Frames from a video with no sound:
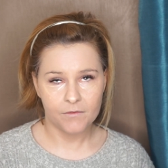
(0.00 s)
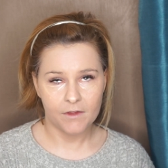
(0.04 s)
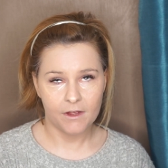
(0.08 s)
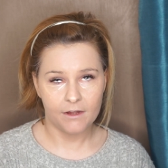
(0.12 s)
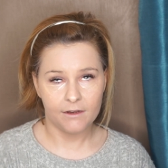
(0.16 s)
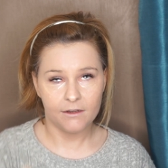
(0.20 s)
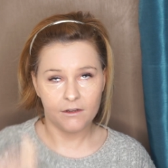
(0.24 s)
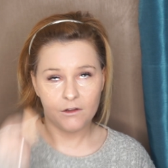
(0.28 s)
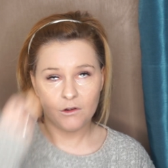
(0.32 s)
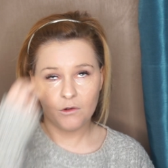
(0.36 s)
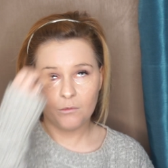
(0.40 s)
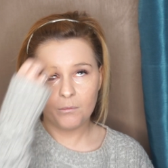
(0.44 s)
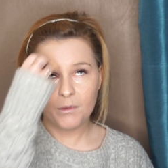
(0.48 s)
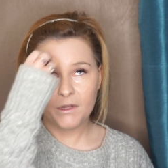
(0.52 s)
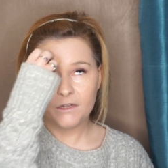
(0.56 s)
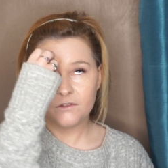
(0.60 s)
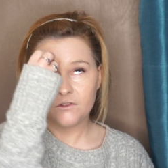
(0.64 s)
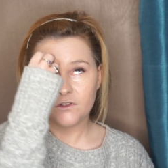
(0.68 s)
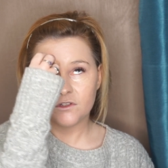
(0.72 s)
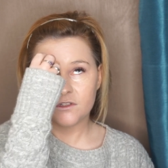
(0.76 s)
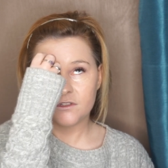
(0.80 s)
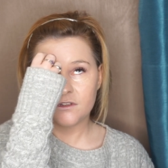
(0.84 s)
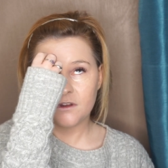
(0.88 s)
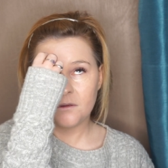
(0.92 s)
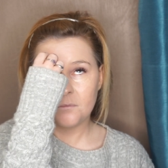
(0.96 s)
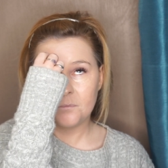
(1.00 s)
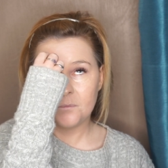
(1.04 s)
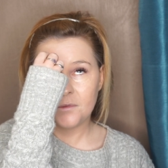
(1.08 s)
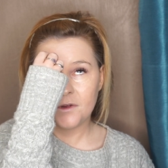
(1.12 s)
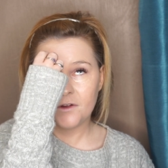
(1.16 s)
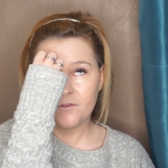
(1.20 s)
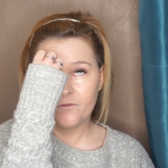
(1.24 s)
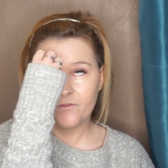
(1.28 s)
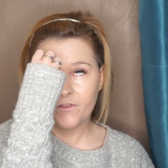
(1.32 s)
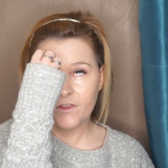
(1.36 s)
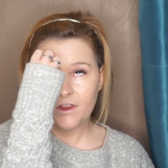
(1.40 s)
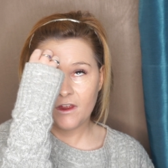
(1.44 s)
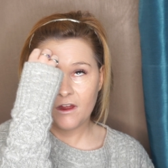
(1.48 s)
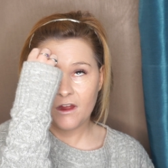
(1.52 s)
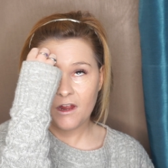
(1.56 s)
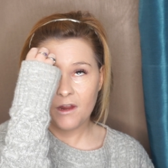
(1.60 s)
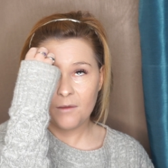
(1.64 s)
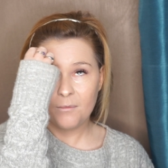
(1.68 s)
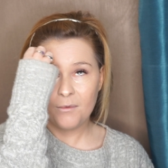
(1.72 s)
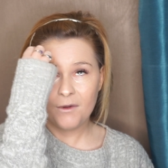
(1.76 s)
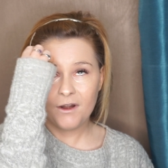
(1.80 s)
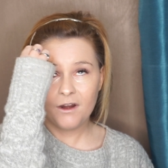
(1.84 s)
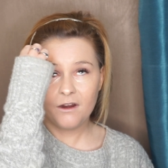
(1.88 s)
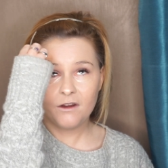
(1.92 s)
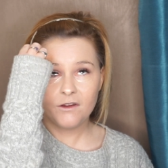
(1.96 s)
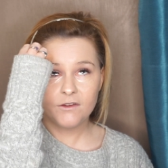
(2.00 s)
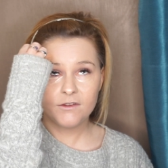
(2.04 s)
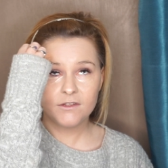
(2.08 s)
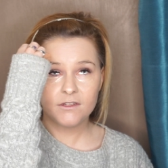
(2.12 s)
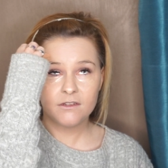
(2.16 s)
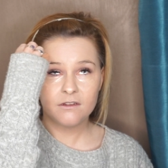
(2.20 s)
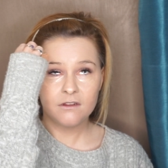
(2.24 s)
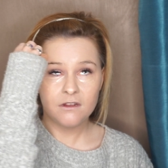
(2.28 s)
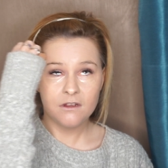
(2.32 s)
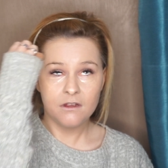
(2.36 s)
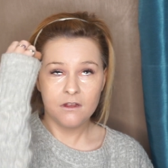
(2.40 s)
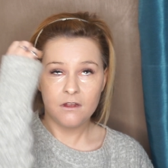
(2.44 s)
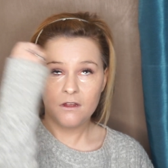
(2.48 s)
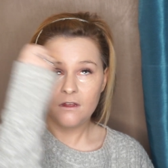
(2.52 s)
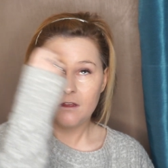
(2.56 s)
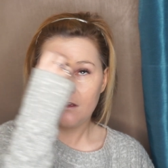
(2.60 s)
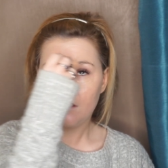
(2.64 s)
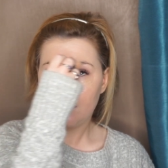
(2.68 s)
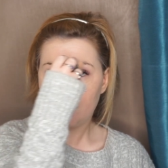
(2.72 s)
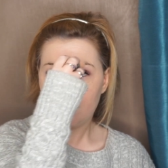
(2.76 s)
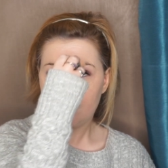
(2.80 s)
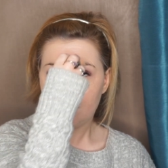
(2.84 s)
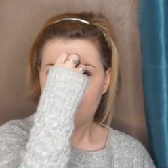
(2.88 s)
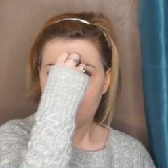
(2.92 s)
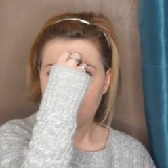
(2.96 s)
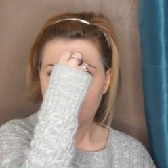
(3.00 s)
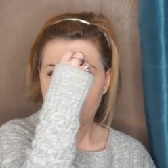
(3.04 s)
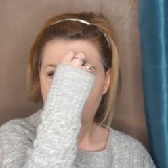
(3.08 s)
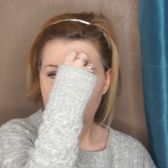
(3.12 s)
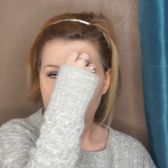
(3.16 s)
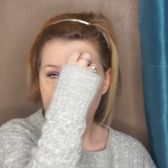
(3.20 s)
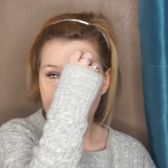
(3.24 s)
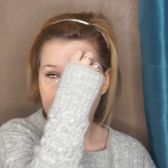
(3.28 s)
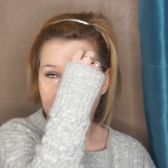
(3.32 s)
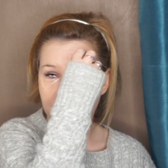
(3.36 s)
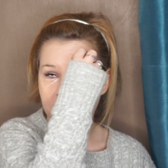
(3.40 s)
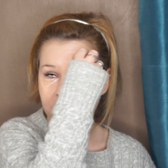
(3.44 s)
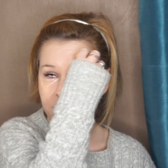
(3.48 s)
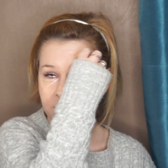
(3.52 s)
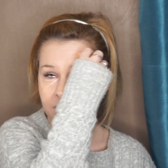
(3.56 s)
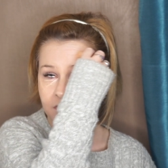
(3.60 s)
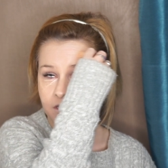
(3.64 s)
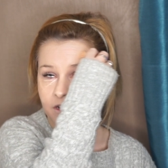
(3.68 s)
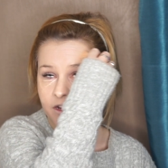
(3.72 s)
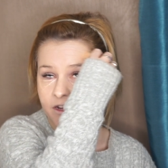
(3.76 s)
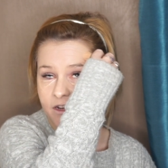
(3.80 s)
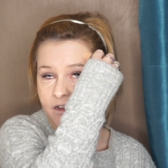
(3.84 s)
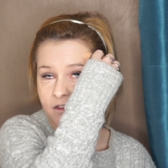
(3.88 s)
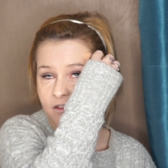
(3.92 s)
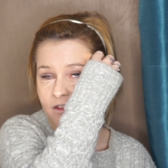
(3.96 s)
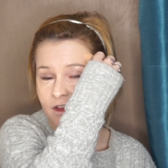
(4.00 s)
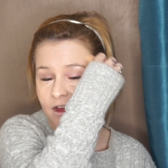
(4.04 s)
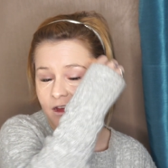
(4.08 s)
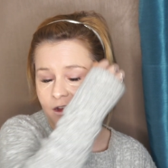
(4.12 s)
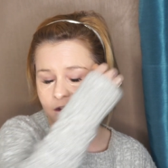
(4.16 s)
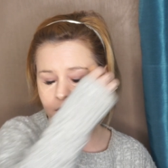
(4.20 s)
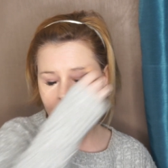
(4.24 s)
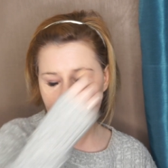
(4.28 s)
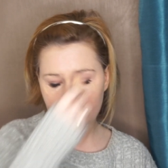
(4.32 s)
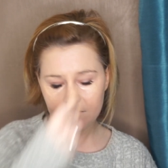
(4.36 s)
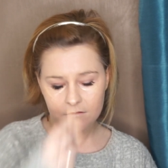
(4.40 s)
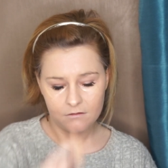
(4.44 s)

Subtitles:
a little bit just above the eyebrows, just because I like that.